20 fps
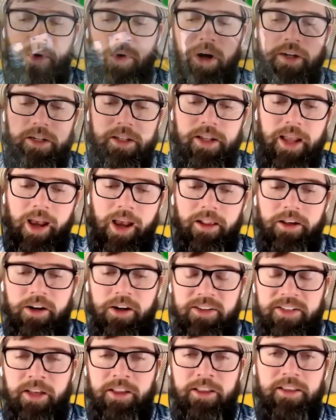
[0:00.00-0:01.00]
Ron and Natalie
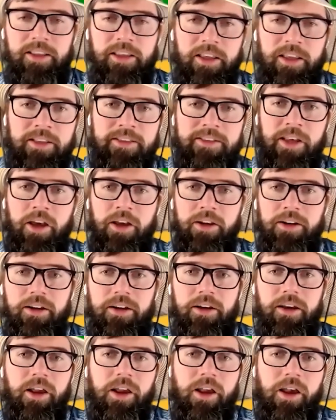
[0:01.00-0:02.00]
are telling the kids how
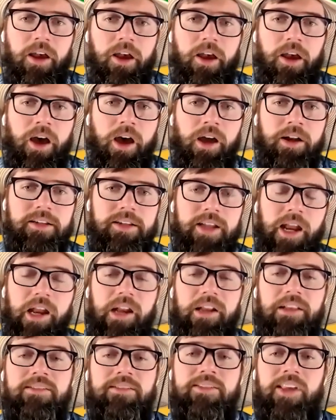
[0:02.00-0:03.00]
to
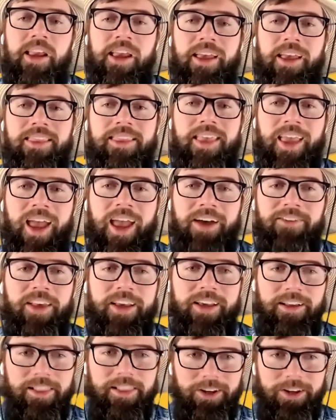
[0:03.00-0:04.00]
dance, and they have
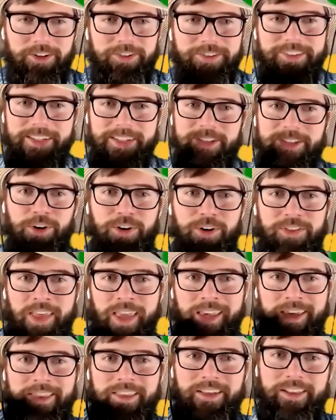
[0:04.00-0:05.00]
like a little disco
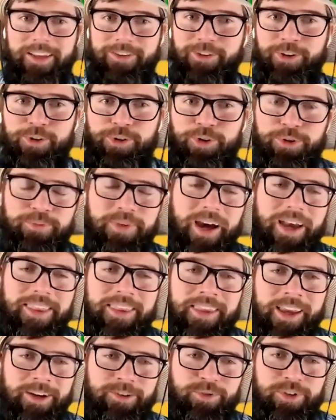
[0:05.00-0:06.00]
thing in the living room by
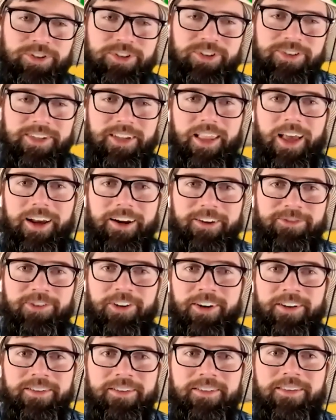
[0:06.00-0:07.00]
the end, which is a lot of
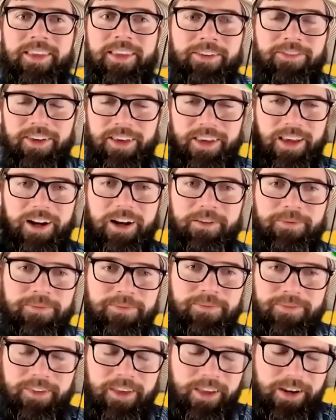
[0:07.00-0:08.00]
fun. They even get up
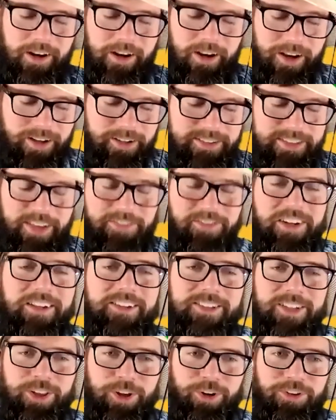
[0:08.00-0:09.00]
in
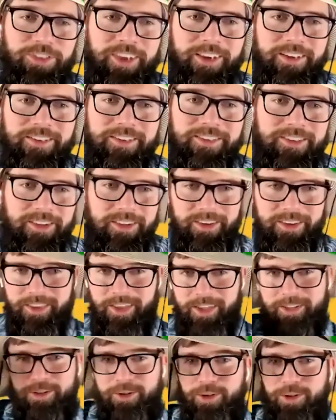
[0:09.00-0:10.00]
70s clothing to
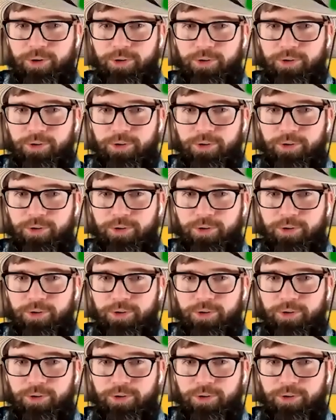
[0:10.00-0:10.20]
like do the